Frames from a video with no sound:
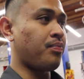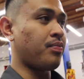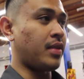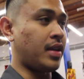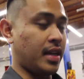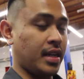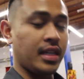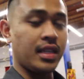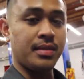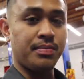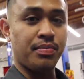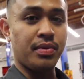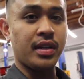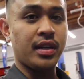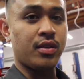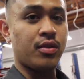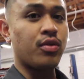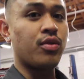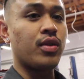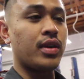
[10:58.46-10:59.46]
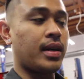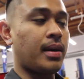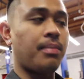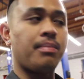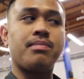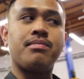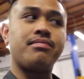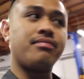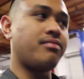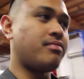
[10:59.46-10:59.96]
It is pretty
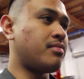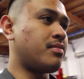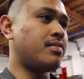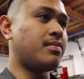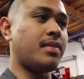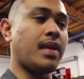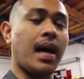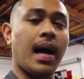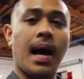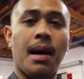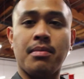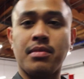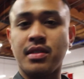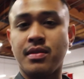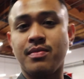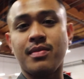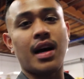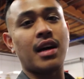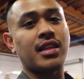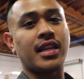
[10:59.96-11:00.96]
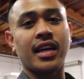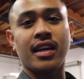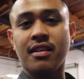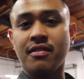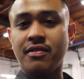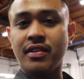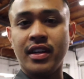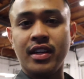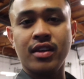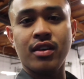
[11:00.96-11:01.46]
cool. I'll take a
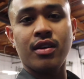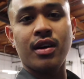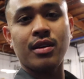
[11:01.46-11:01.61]
video.